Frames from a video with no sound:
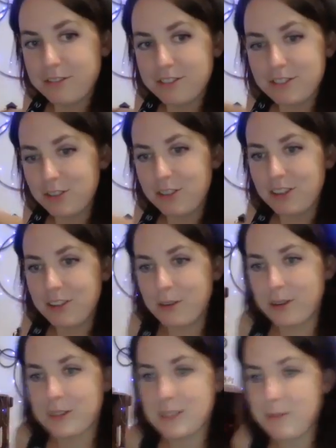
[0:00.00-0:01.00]
to you
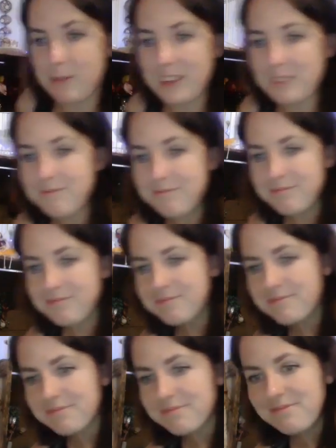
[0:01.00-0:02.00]
or something.
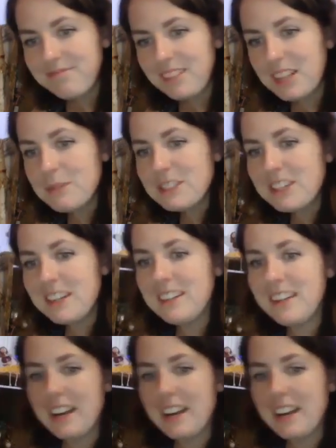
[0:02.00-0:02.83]
Michelle